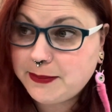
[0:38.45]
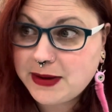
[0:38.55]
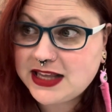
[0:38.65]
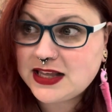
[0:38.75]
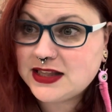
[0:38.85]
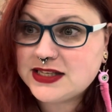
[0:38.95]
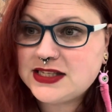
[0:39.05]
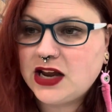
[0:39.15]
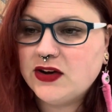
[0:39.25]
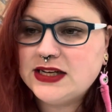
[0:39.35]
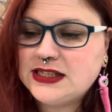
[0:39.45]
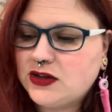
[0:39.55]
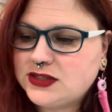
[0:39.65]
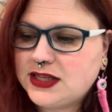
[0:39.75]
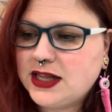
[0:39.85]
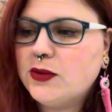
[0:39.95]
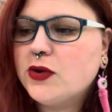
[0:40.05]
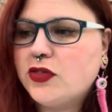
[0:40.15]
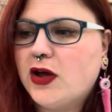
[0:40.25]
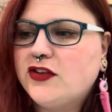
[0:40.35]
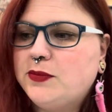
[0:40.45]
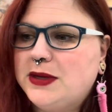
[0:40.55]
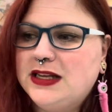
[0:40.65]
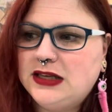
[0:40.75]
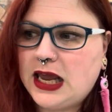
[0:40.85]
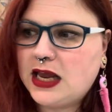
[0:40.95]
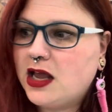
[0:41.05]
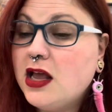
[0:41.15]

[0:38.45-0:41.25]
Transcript: making these scary sounds, and they were thought to be like